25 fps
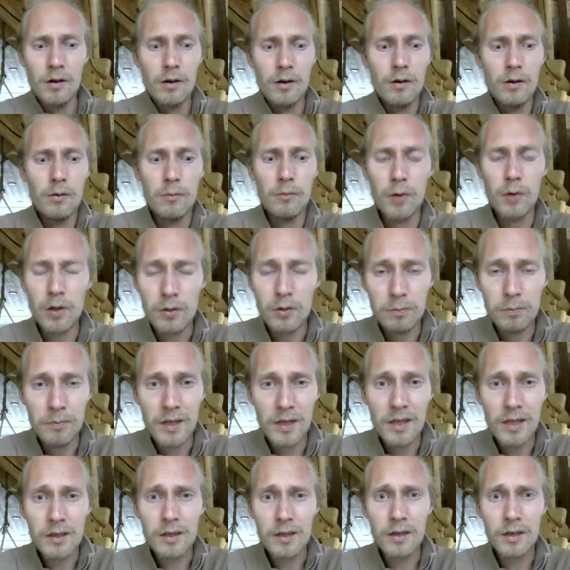one
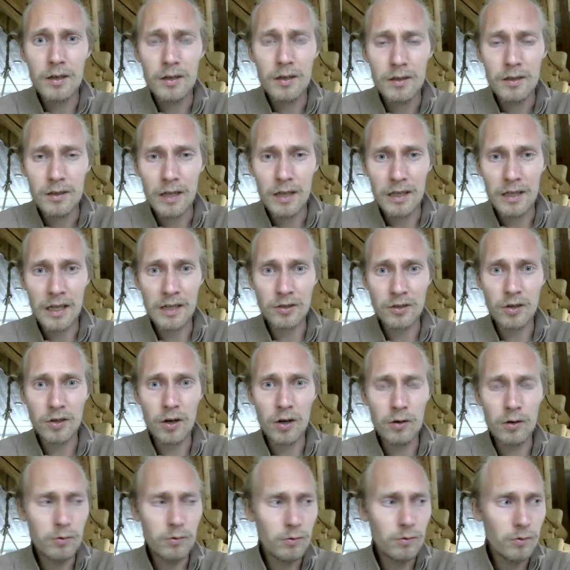milk that has
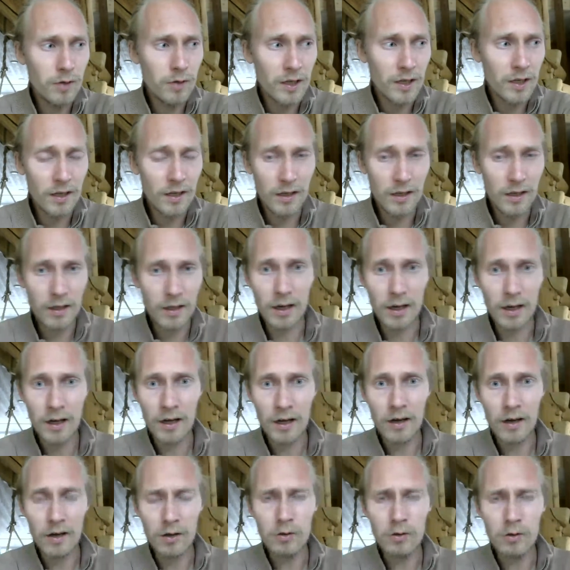only
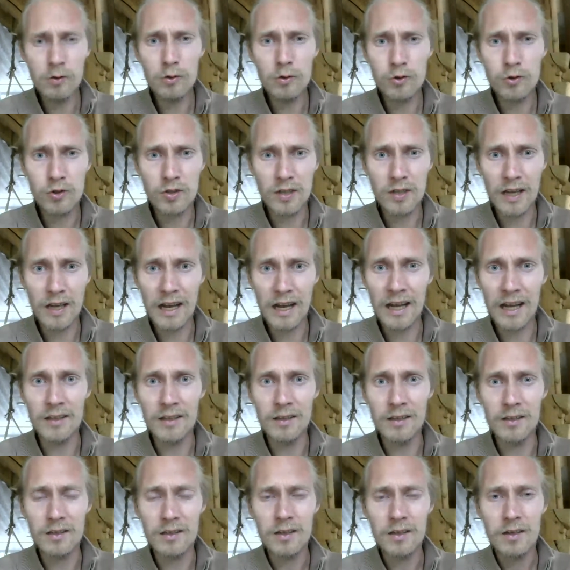oats
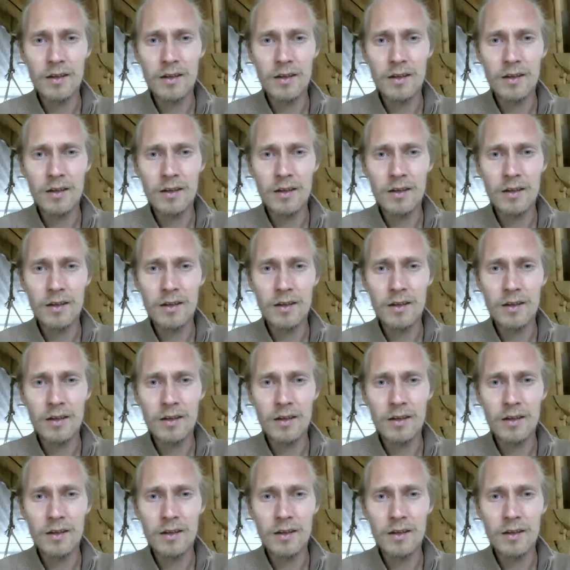and